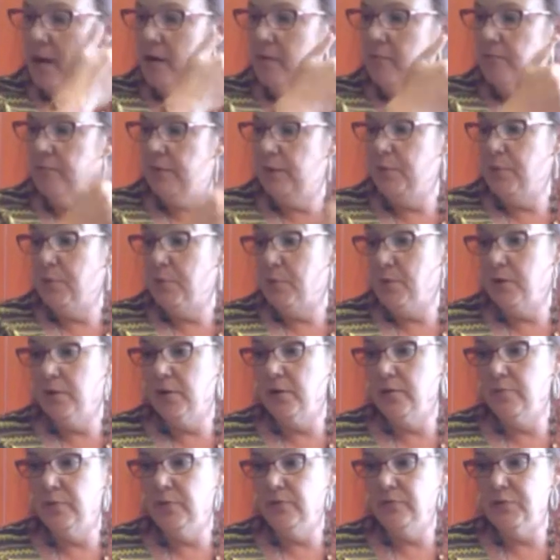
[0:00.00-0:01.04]
maybe we're going
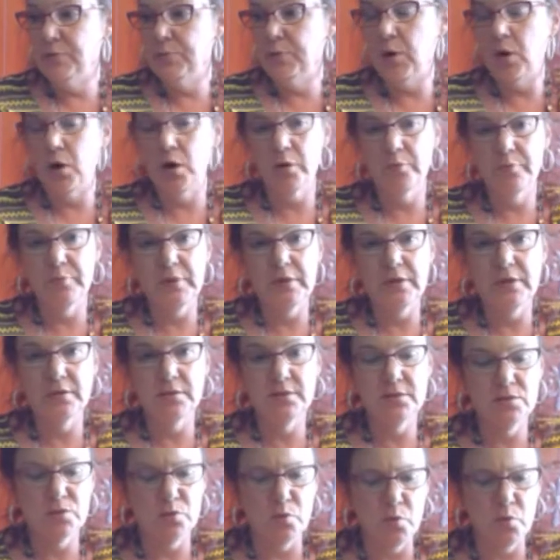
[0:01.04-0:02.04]
to move departments,